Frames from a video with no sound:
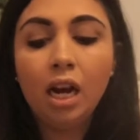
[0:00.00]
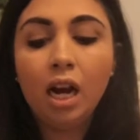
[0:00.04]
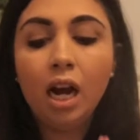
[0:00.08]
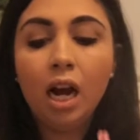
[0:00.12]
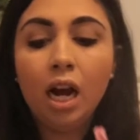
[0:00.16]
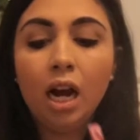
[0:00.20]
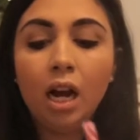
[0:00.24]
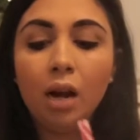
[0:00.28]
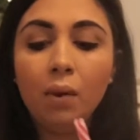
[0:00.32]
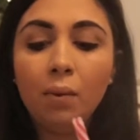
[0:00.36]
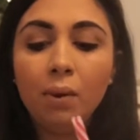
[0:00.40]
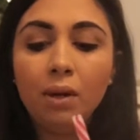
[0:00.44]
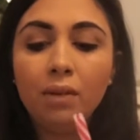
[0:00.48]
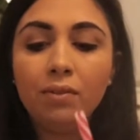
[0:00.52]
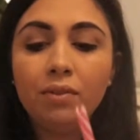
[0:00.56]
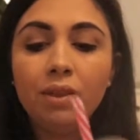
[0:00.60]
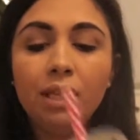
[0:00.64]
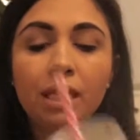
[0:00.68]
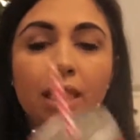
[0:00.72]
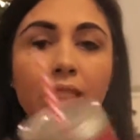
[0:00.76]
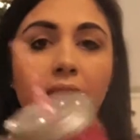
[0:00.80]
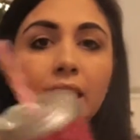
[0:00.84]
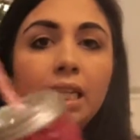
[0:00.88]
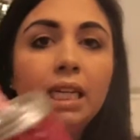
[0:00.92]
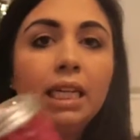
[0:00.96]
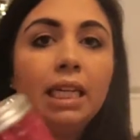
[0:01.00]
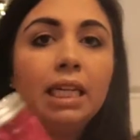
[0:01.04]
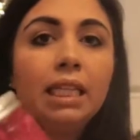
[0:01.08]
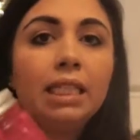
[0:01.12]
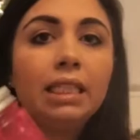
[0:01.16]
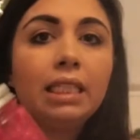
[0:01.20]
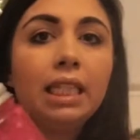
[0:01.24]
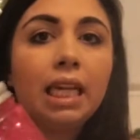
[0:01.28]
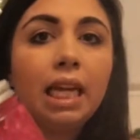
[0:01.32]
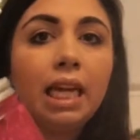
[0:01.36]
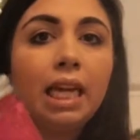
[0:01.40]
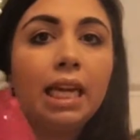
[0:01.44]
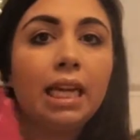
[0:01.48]
Uh, one of this is
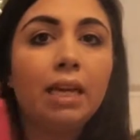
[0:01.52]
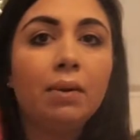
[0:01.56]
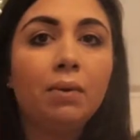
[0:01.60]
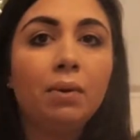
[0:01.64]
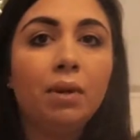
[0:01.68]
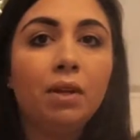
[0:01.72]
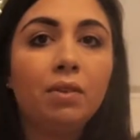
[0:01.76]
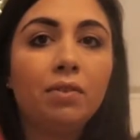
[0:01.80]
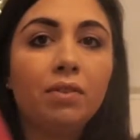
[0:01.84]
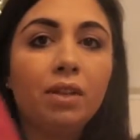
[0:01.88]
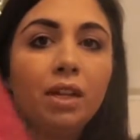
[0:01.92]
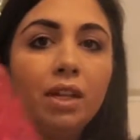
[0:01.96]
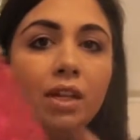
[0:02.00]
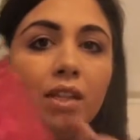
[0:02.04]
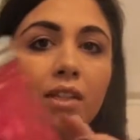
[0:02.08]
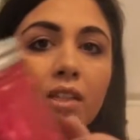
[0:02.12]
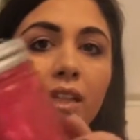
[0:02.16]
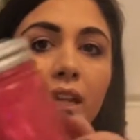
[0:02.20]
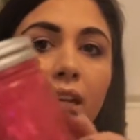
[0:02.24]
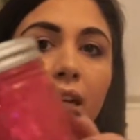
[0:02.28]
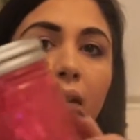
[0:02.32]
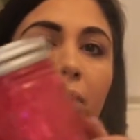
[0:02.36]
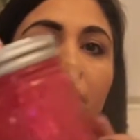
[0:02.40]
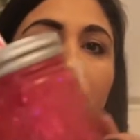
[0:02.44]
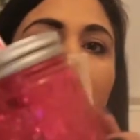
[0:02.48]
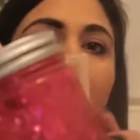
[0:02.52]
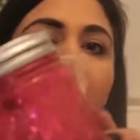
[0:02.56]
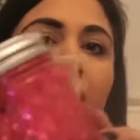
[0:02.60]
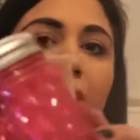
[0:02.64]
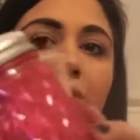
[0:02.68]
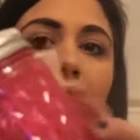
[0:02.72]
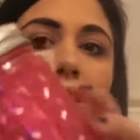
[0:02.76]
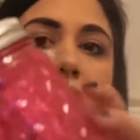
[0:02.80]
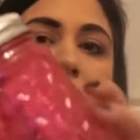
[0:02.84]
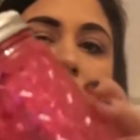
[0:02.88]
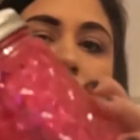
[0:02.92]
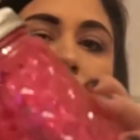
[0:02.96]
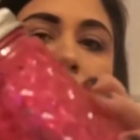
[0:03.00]
a one of those like
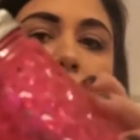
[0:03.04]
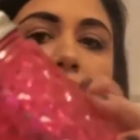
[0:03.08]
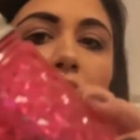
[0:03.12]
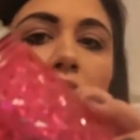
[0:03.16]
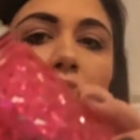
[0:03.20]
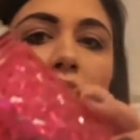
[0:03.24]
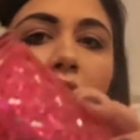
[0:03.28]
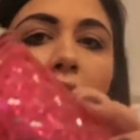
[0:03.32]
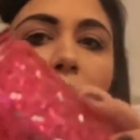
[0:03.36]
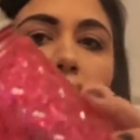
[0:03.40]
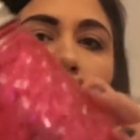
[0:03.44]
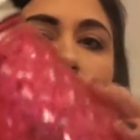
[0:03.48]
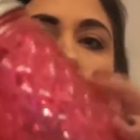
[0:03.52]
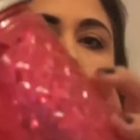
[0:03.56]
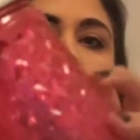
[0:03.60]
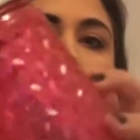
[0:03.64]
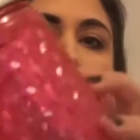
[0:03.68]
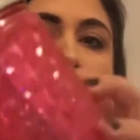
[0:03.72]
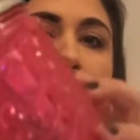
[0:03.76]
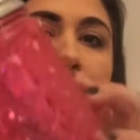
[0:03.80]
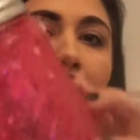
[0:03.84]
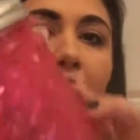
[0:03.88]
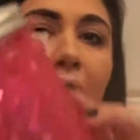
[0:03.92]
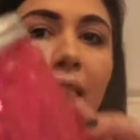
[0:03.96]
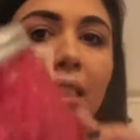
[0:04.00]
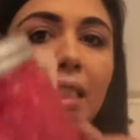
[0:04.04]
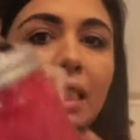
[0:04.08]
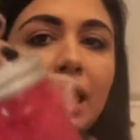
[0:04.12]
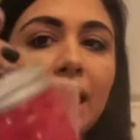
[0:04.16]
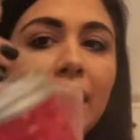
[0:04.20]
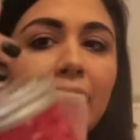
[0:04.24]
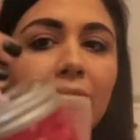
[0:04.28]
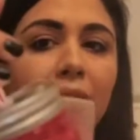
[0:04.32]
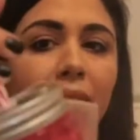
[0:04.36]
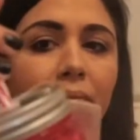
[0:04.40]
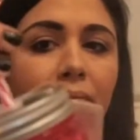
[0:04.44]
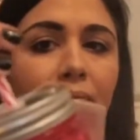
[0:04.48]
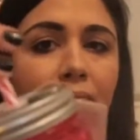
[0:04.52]
mason jar type ones. It's
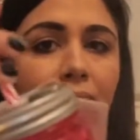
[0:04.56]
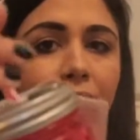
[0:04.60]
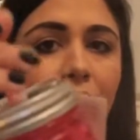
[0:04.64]
plastic.